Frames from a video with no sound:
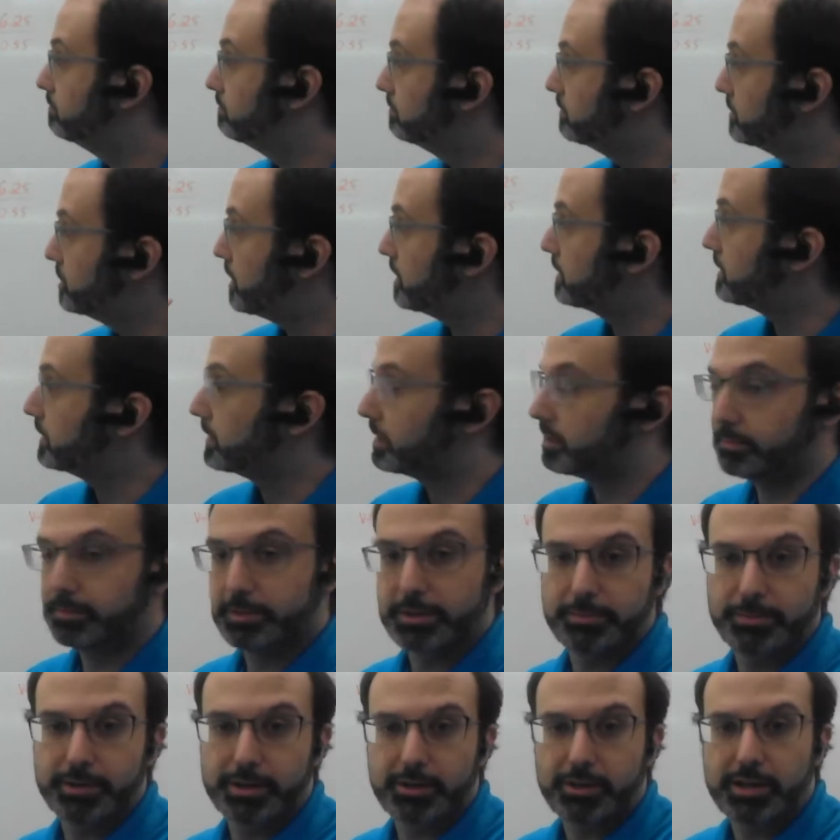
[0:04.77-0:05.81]
talked a little bit
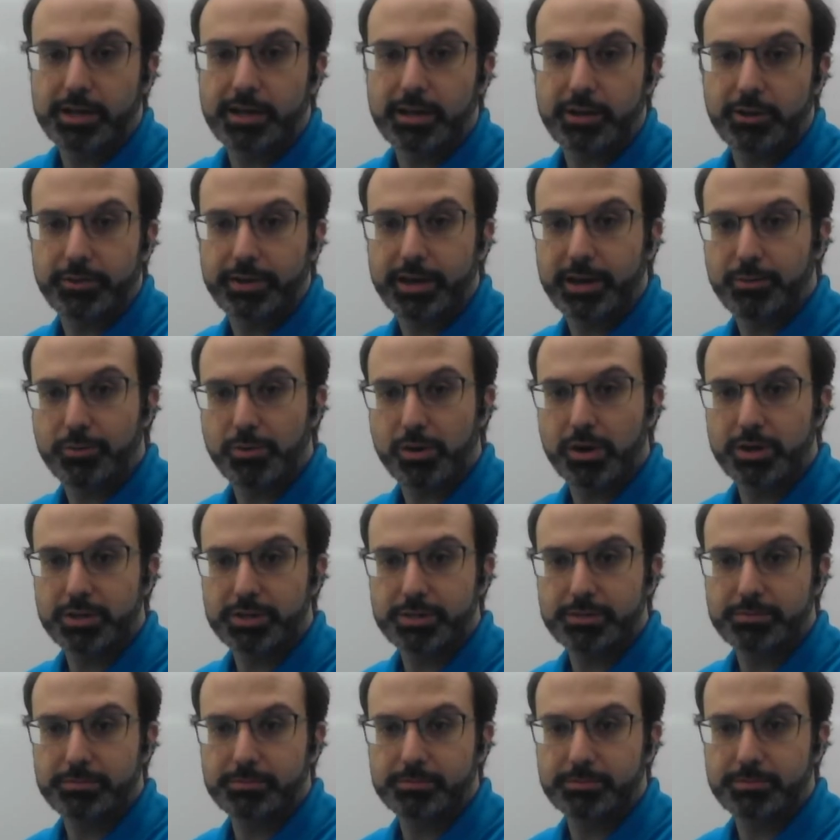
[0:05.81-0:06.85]
about how that works.